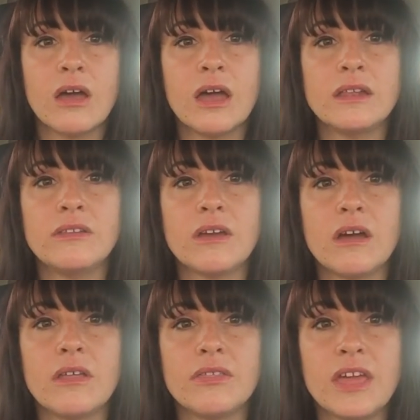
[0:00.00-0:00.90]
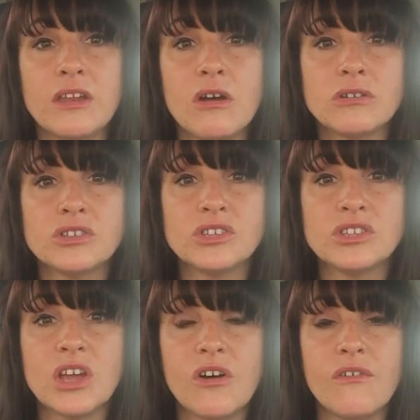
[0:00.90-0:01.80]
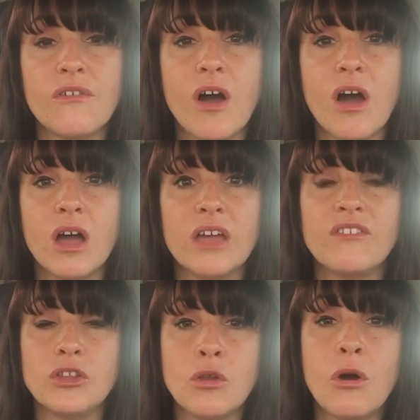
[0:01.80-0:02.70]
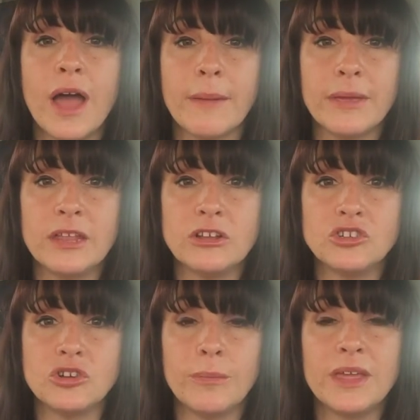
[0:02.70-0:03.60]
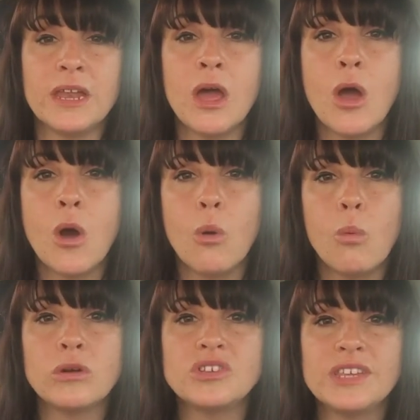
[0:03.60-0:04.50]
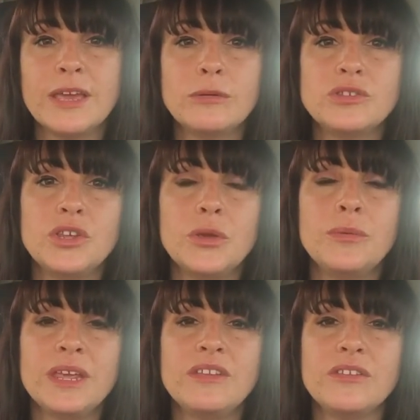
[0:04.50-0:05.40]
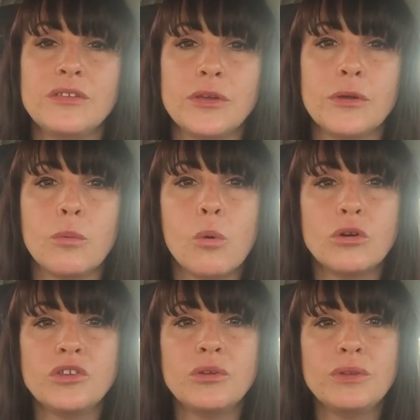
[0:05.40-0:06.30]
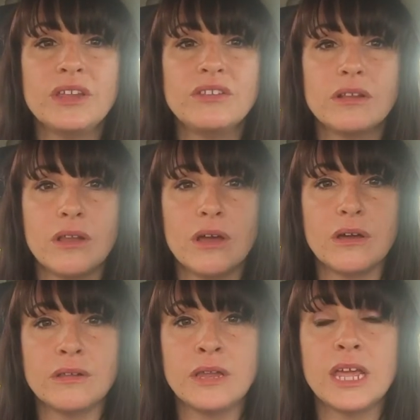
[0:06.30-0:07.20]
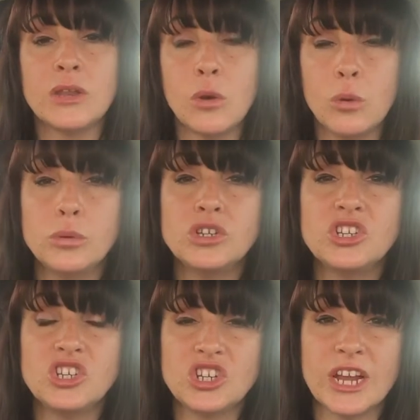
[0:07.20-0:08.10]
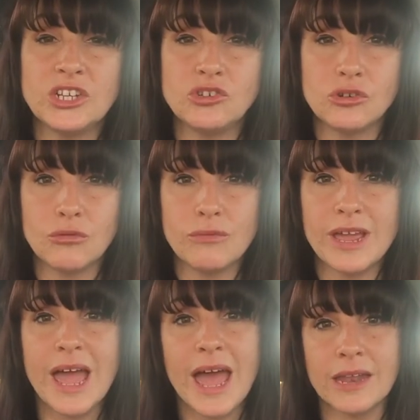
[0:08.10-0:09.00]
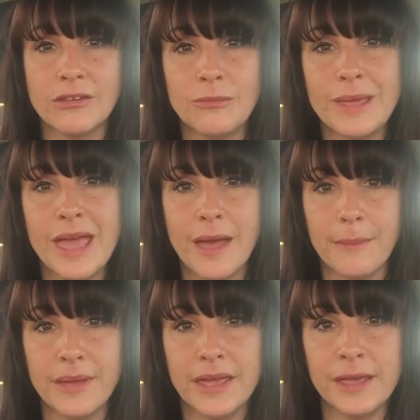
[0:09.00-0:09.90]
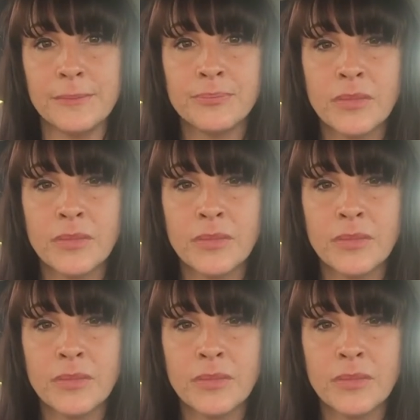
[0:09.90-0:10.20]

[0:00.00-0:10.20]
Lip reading: And then ask yourself, if you're not happy in your job, then what skills do you need to do? What do you need to learn in order to change your career and be happy?